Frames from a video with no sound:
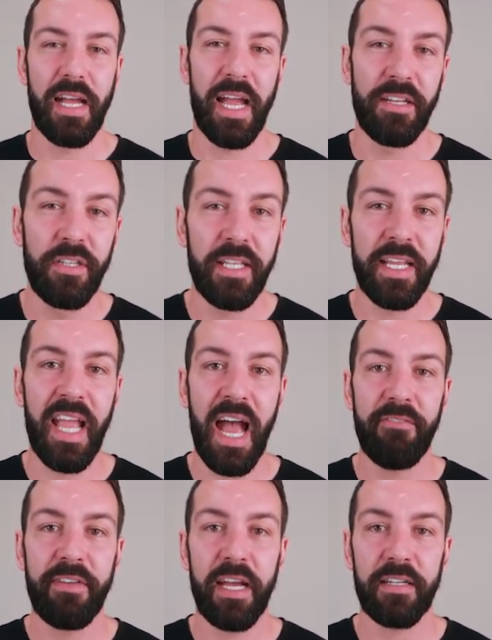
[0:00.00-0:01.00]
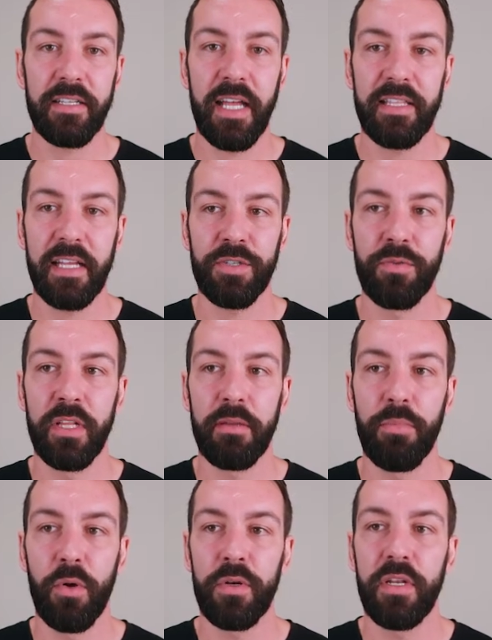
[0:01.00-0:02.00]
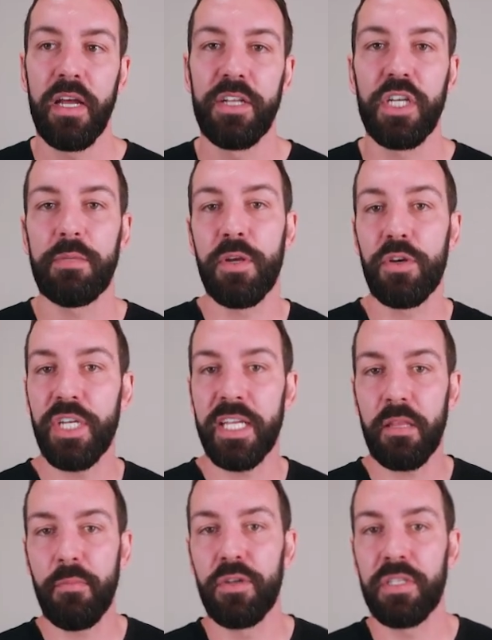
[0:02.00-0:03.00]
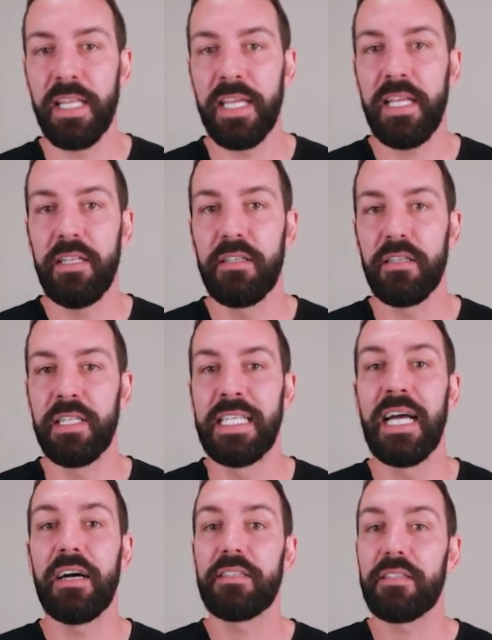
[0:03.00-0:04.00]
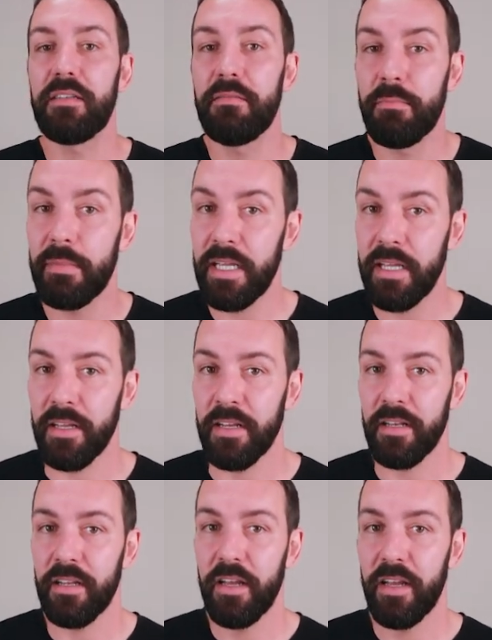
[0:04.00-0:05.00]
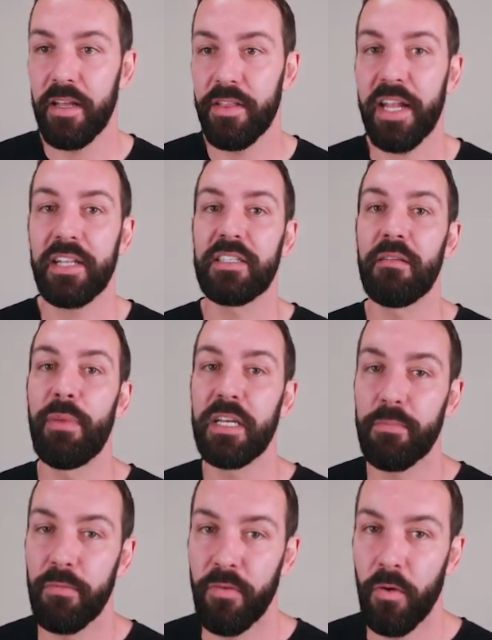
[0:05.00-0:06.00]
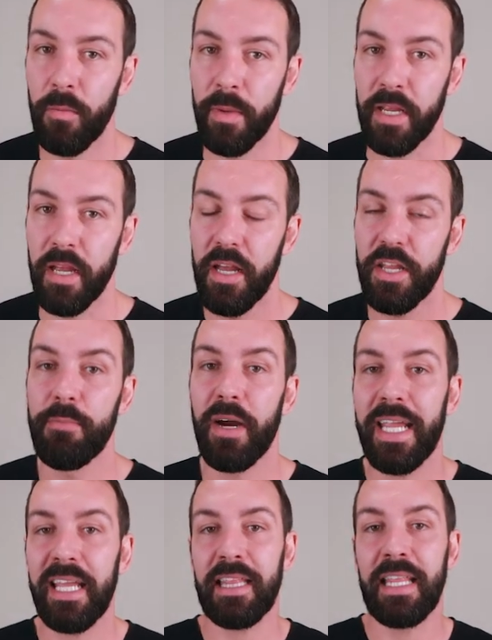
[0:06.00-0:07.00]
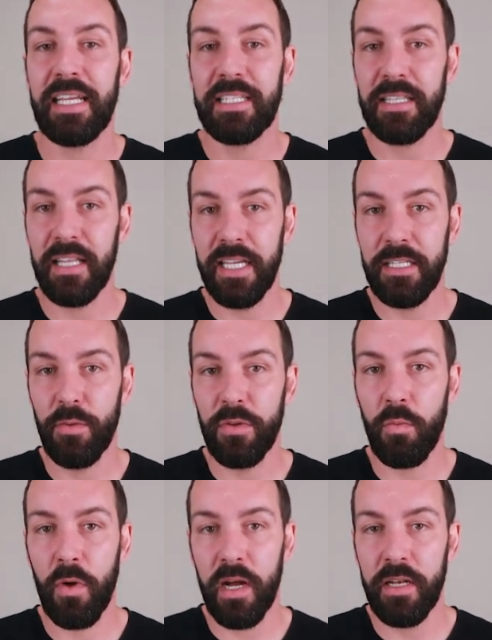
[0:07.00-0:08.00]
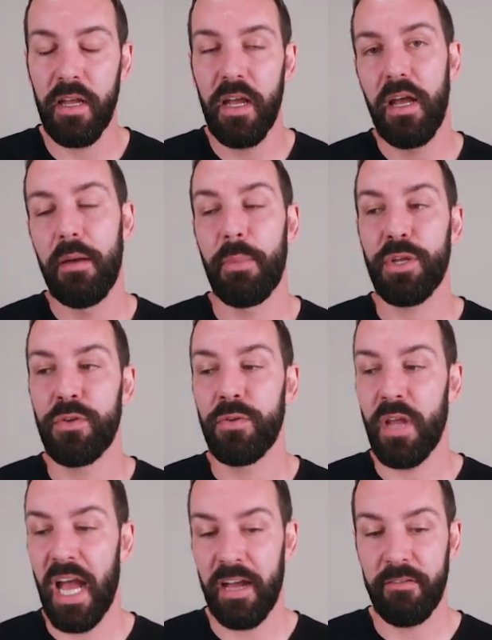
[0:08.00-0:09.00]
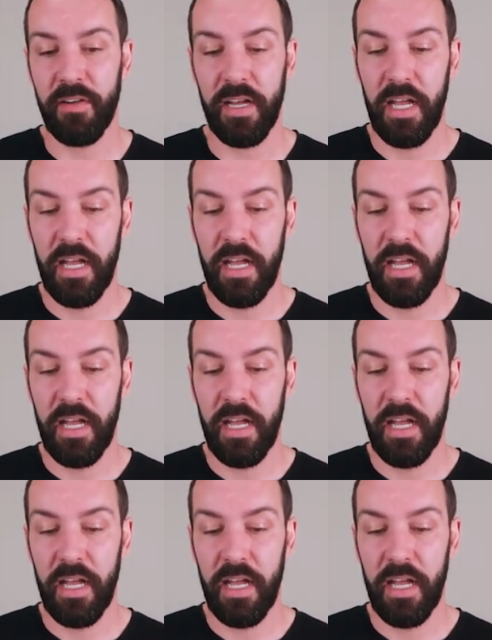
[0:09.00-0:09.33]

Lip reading: And just a caveat to that, that's really important. Just because you get the most leads doesn't mean that it's the best performing. You might get less leads with one, but you have